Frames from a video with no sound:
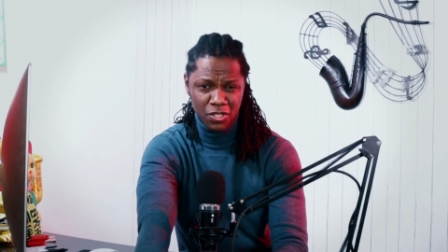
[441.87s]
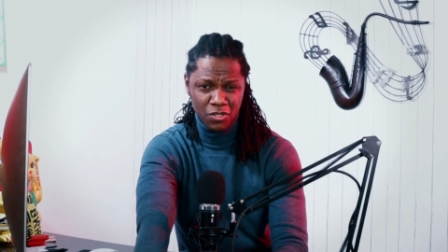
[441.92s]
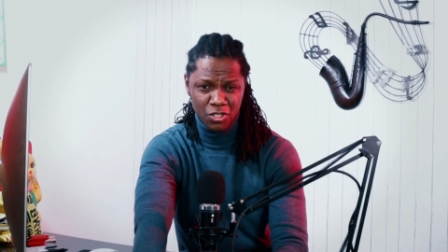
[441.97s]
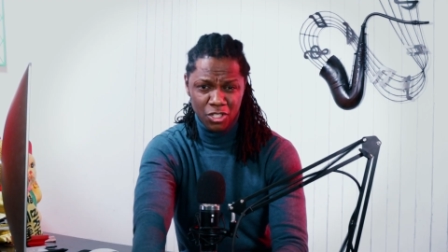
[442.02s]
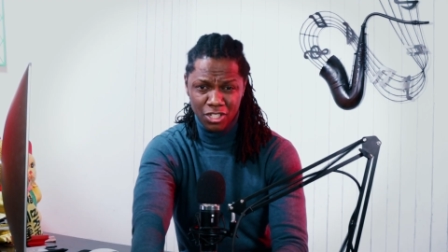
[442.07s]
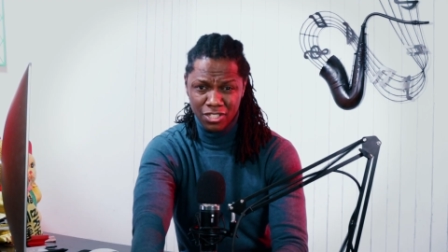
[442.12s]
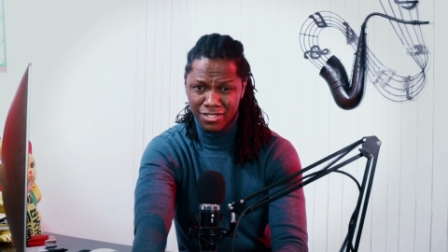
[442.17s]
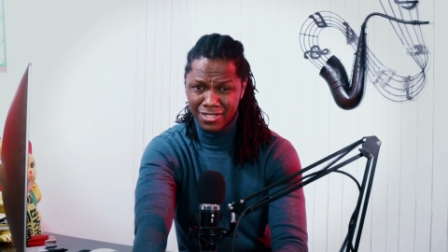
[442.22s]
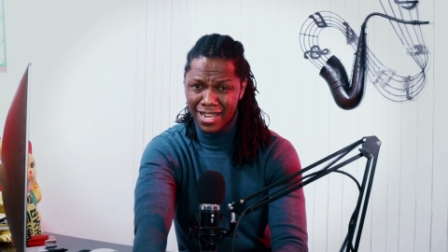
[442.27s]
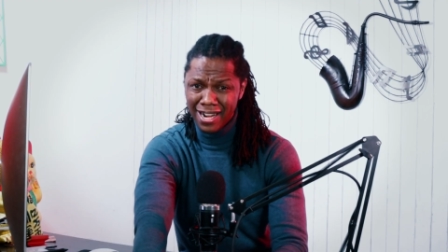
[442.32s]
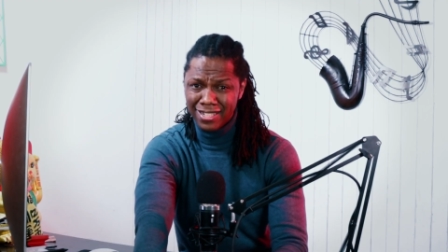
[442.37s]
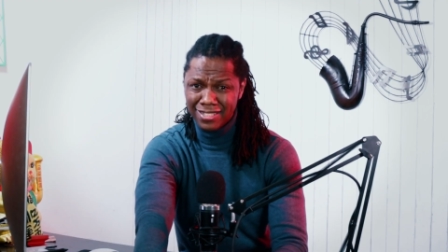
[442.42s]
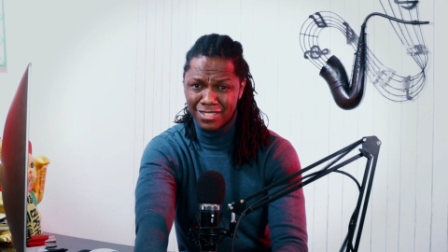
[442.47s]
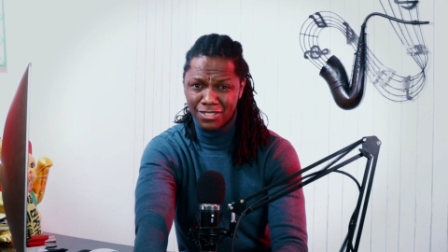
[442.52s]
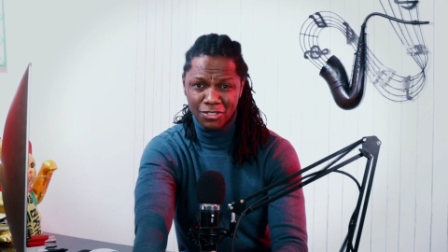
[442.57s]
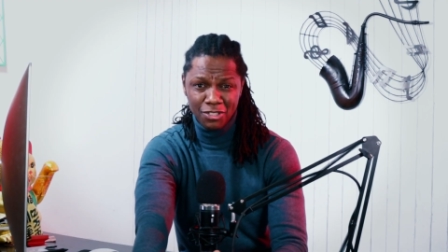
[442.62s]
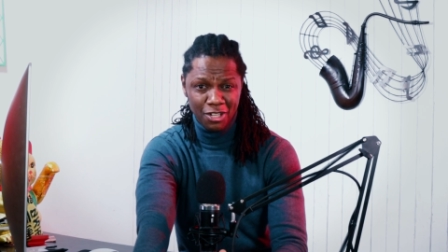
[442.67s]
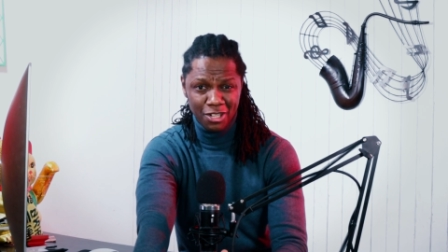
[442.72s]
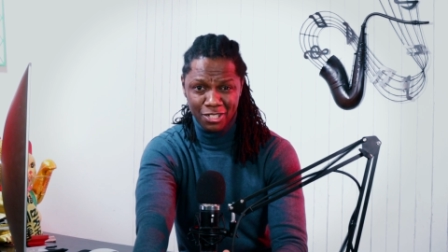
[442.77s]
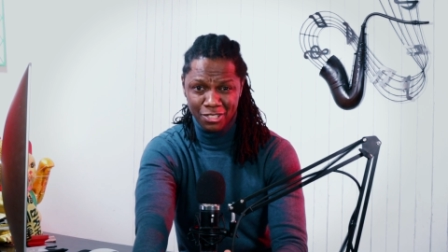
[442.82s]
when you just
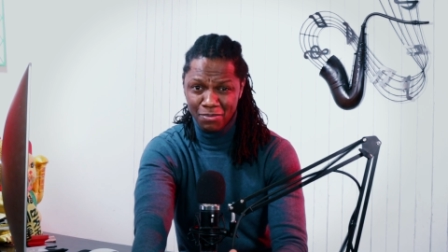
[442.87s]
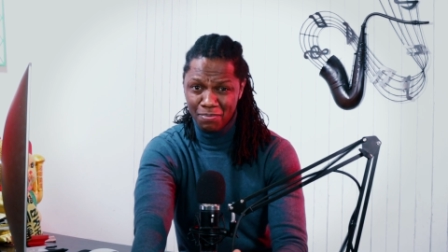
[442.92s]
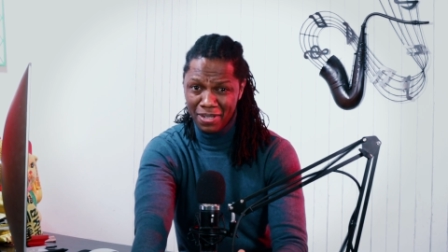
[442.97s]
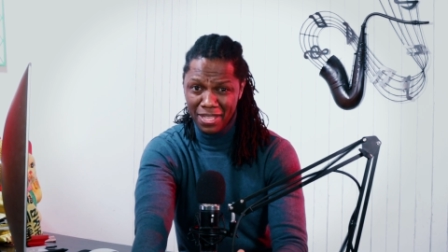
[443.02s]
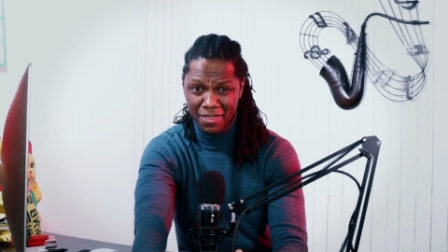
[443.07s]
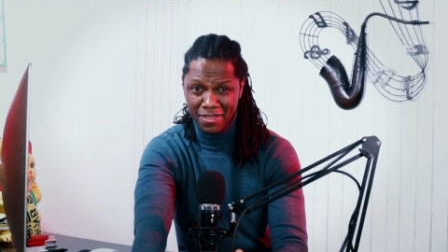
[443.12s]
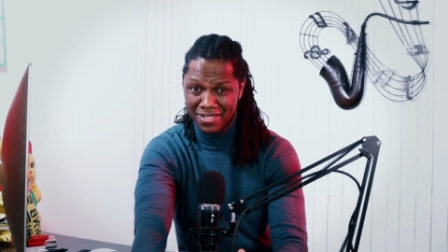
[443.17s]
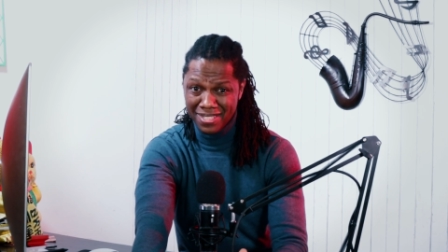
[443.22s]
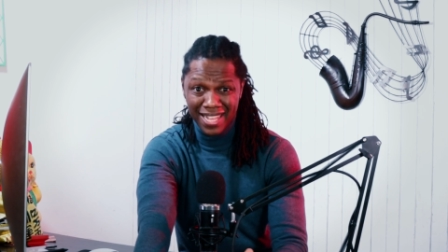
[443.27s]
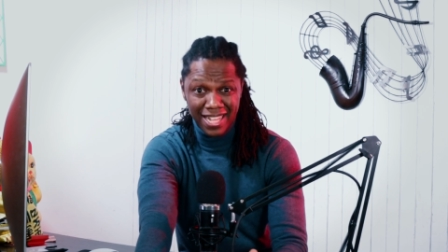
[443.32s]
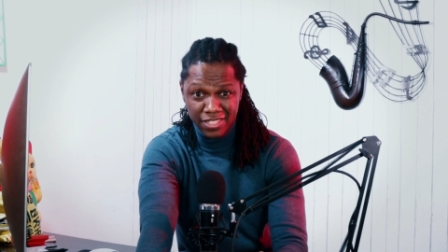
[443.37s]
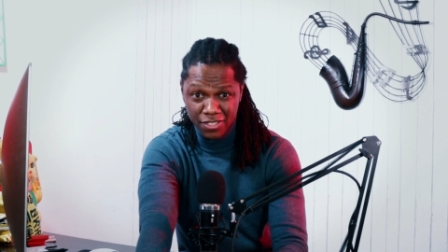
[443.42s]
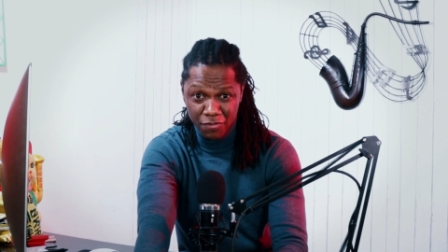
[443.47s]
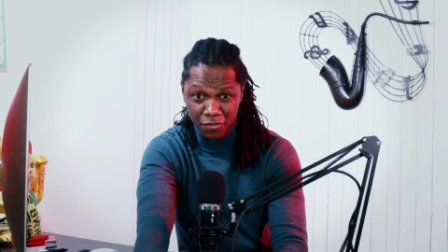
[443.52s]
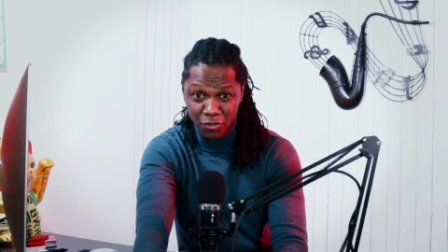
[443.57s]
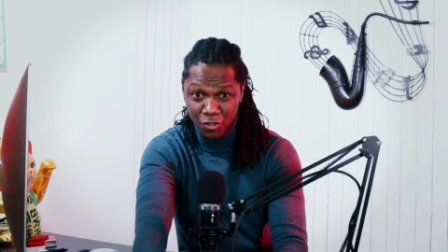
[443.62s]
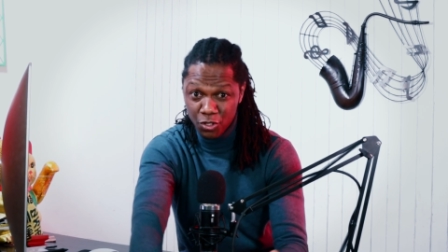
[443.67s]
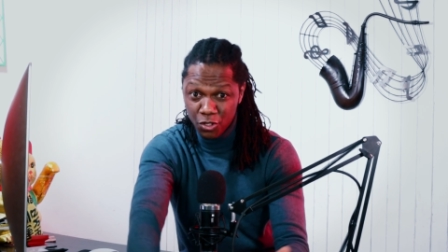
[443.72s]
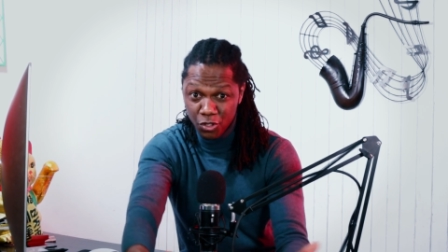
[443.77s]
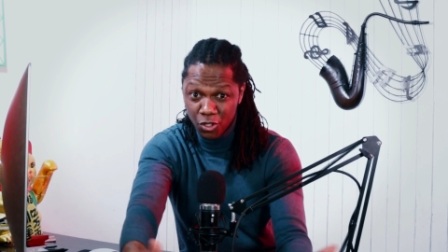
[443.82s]
started to learn to play the
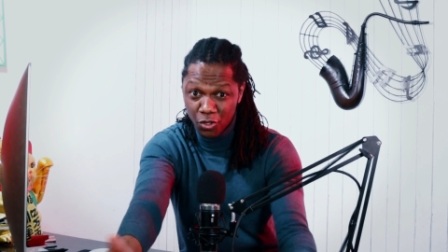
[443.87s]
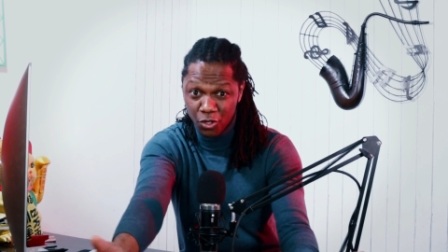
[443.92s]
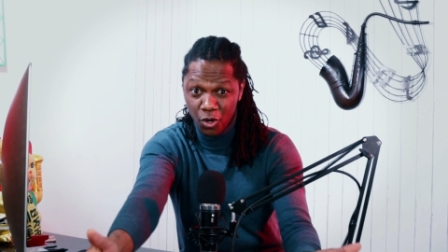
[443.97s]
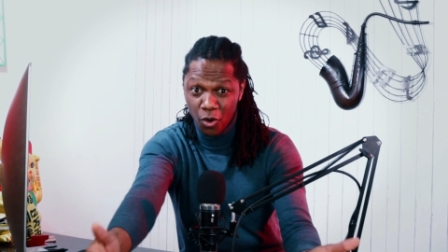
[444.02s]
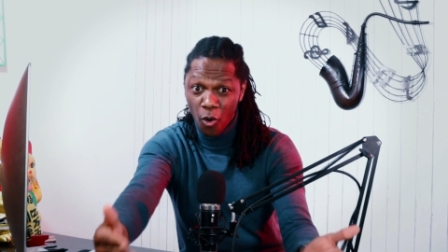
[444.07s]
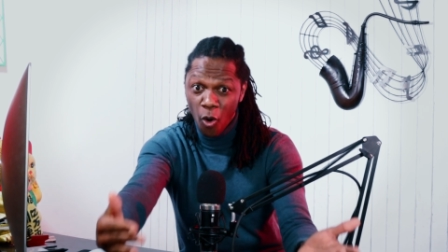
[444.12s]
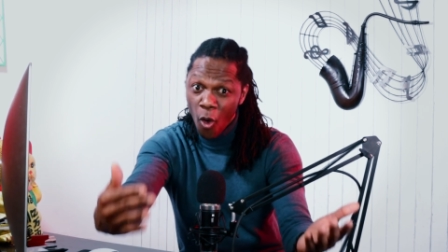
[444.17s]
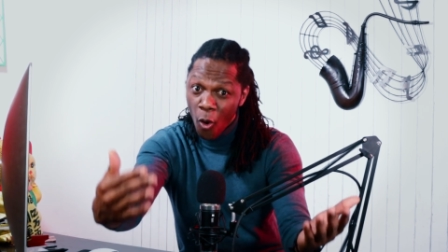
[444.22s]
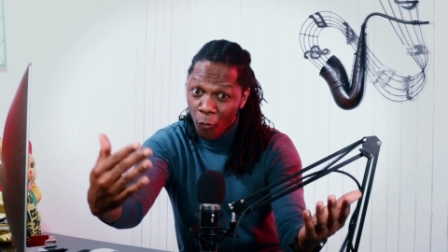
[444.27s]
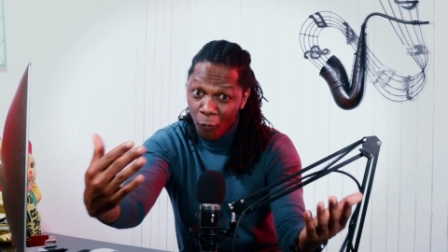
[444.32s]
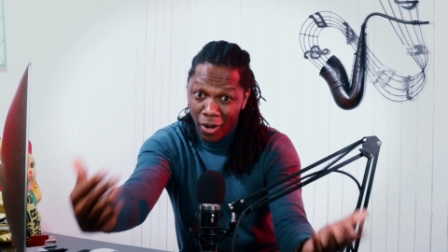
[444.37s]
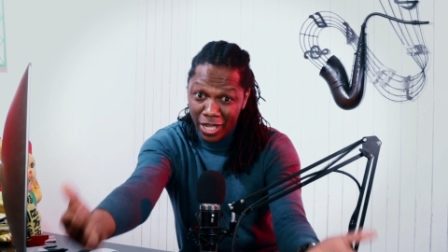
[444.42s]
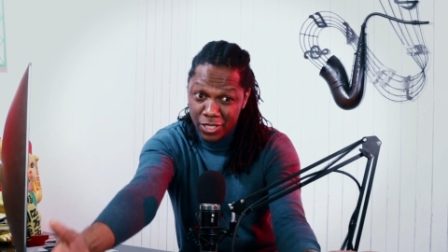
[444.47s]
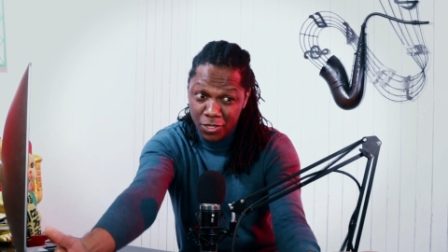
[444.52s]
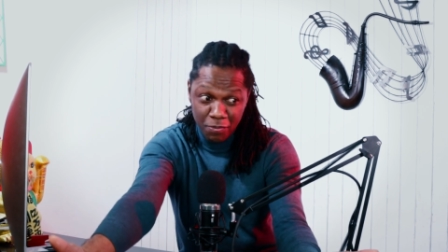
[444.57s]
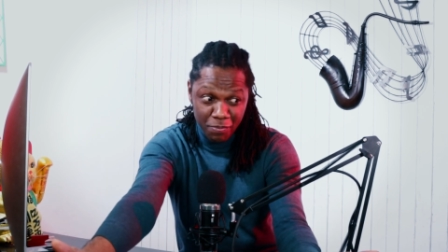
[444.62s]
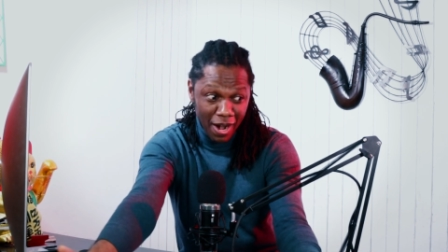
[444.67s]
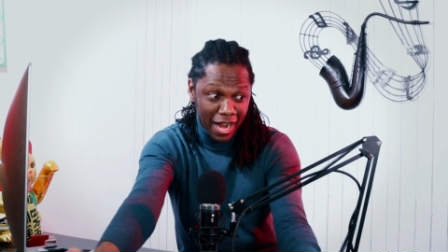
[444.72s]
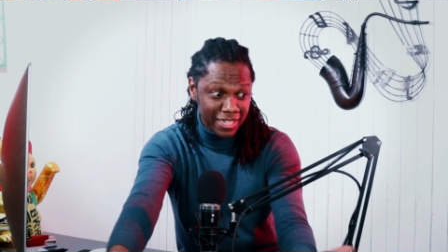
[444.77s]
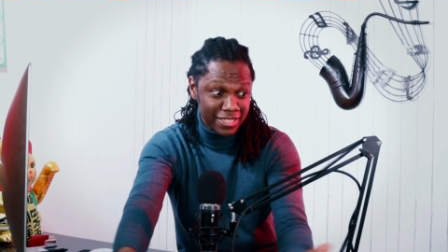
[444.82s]
saxophone, you don't know what
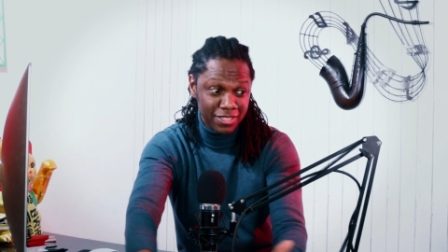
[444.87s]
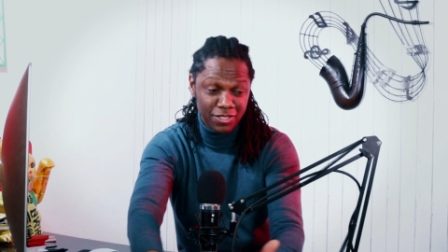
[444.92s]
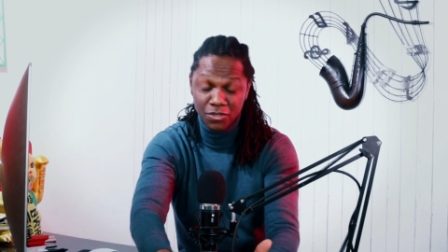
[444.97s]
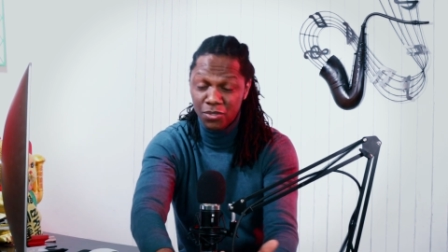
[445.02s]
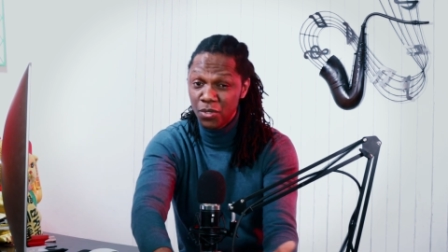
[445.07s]
to practice.